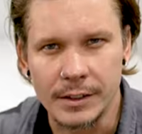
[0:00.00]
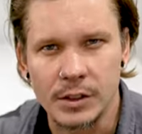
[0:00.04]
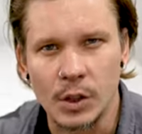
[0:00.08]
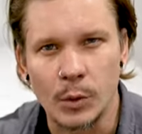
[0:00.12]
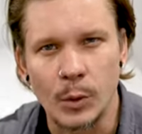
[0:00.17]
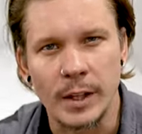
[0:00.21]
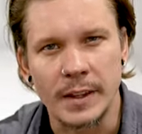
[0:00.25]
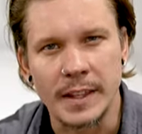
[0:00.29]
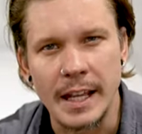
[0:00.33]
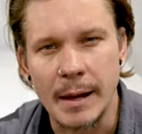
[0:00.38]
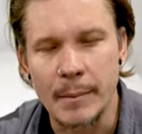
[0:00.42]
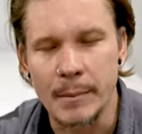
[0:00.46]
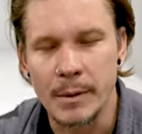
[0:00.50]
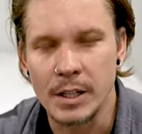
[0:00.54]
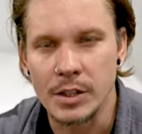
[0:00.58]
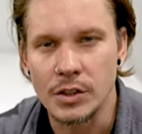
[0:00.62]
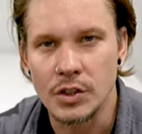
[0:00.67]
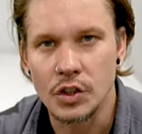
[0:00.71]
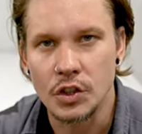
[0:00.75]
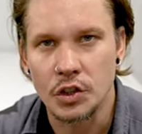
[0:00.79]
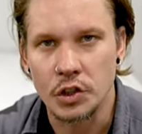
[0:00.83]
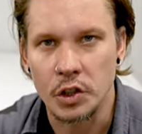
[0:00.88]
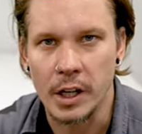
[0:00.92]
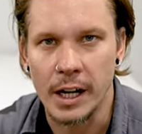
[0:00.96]
so what that
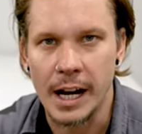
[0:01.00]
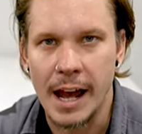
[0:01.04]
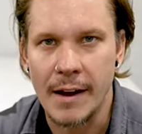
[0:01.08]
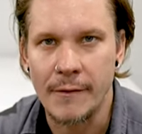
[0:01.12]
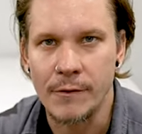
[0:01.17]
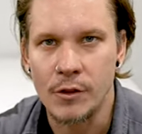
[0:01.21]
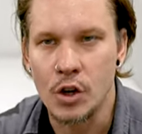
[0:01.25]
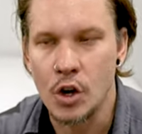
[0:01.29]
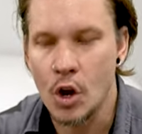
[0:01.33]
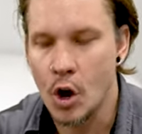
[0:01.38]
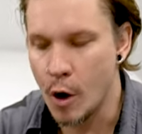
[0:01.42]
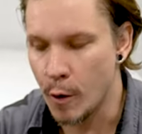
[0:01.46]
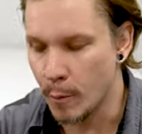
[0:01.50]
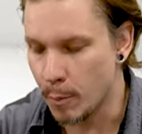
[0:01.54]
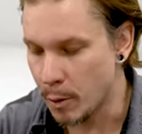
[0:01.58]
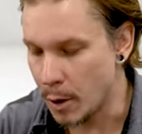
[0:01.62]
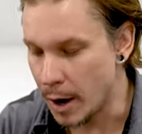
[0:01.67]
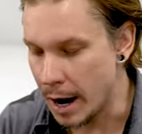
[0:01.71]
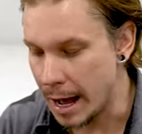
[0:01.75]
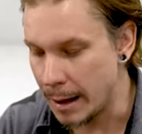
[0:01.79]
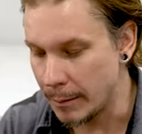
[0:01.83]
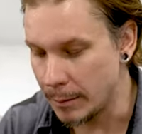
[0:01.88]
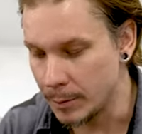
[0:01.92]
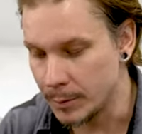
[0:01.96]
means is you're going to have no
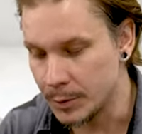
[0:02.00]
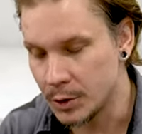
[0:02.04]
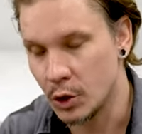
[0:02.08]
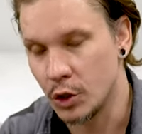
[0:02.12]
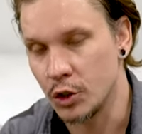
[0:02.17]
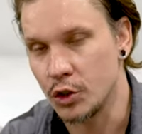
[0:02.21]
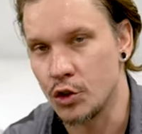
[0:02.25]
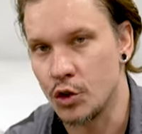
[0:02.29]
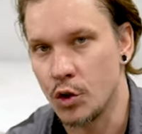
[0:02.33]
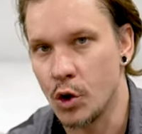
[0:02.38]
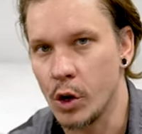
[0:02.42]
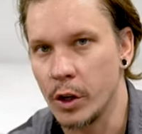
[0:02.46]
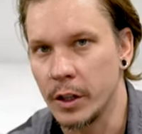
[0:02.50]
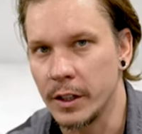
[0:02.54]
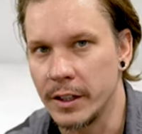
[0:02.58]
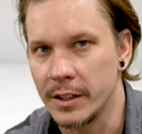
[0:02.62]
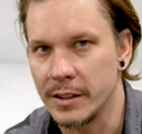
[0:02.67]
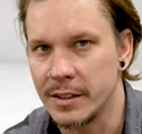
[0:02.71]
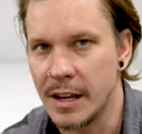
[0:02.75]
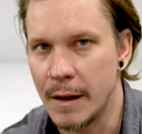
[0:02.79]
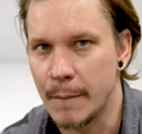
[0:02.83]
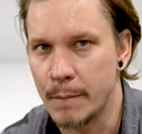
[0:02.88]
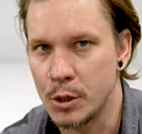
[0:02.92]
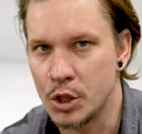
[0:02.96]
problems controlling the
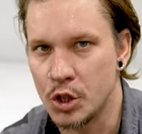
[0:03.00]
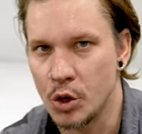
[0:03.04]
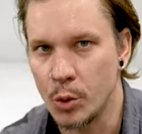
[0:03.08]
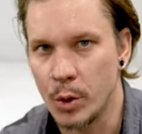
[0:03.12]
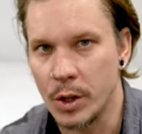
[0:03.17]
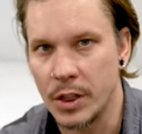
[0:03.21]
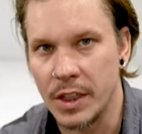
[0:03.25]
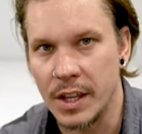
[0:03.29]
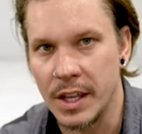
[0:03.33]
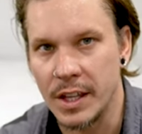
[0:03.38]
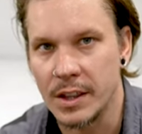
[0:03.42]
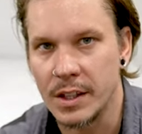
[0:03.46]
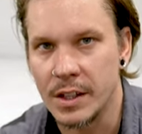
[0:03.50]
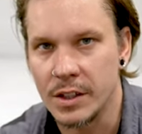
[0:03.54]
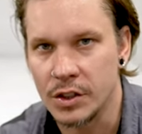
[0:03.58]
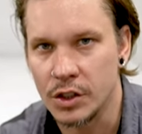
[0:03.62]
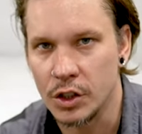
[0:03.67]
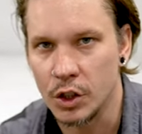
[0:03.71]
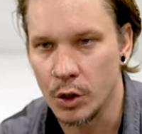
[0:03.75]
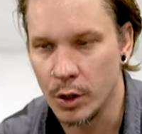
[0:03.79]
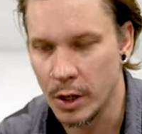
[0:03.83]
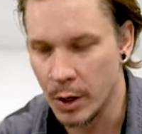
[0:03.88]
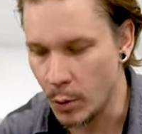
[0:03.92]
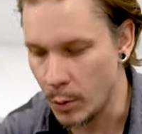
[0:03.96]
temperature within
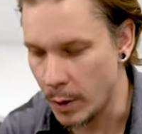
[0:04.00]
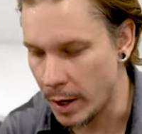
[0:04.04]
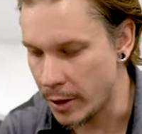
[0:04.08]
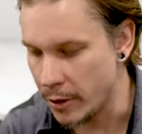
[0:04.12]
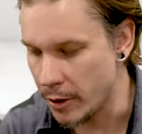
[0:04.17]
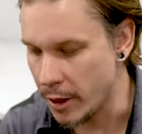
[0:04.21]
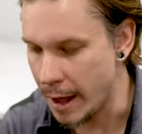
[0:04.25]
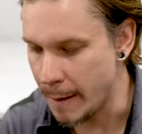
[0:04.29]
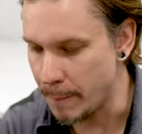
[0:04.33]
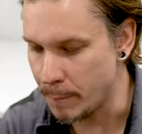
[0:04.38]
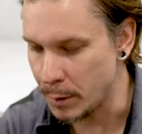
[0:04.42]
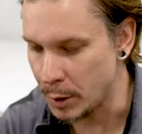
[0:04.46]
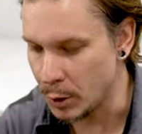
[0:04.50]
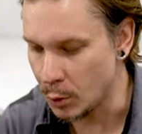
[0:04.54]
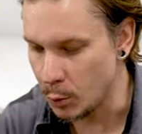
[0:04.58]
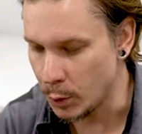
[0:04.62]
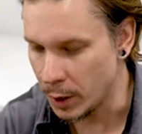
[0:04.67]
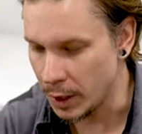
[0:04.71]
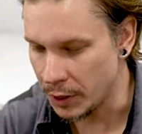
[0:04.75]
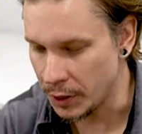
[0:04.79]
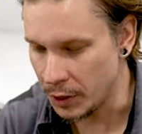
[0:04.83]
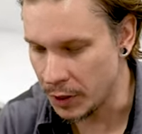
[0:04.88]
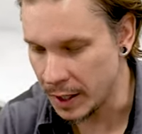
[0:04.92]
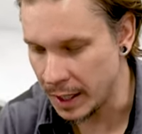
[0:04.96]
this unit, whether that be
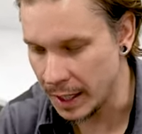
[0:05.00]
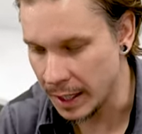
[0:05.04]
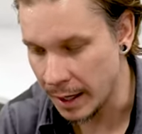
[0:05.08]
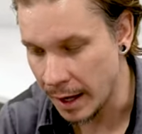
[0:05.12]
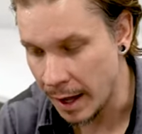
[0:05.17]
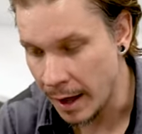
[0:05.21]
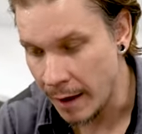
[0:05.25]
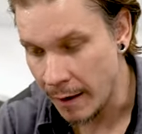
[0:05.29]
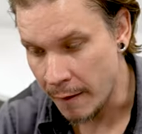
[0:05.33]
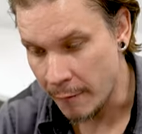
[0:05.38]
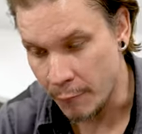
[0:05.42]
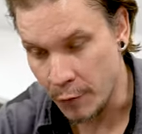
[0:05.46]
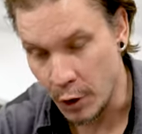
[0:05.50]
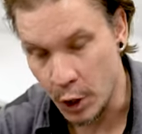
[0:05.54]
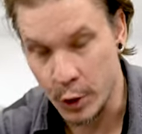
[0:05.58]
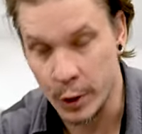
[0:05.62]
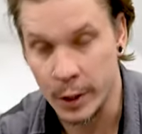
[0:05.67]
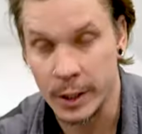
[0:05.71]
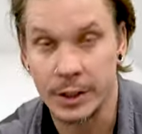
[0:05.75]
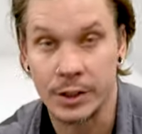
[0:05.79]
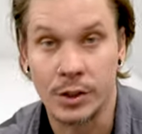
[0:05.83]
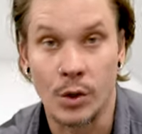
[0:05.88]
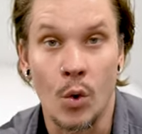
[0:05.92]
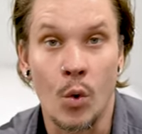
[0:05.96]
with the
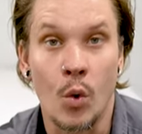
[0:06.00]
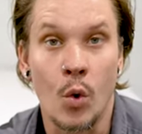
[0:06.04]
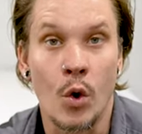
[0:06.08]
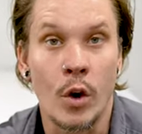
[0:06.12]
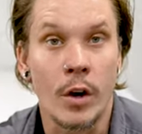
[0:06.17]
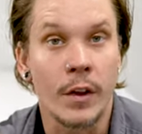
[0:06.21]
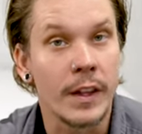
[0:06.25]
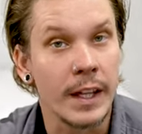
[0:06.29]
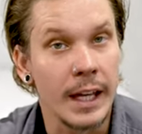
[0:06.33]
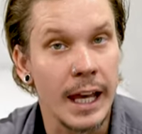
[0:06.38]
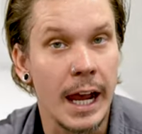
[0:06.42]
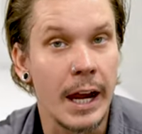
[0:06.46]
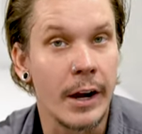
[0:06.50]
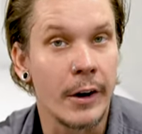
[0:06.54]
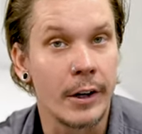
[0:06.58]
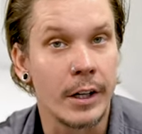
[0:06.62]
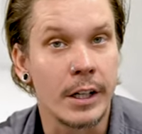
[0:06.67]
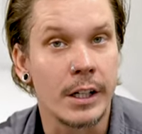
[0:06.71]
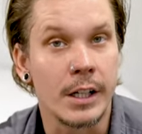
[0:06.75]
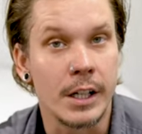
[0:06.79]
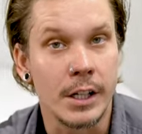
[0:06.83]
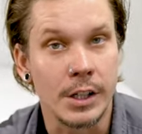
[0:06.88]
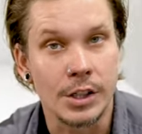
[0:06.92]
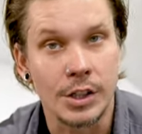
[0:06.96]
furnace or the air
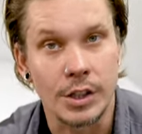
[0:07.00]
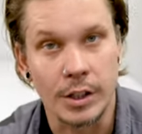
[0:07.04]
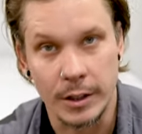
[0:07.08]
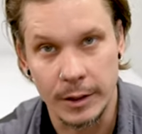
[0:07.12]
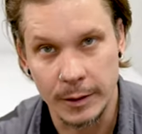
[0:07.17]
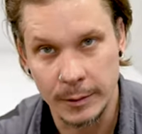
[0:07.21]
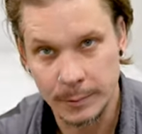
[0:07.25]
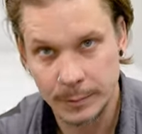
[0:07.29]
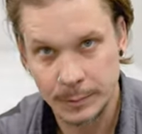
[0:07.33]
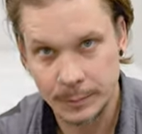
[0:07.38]
conditioner.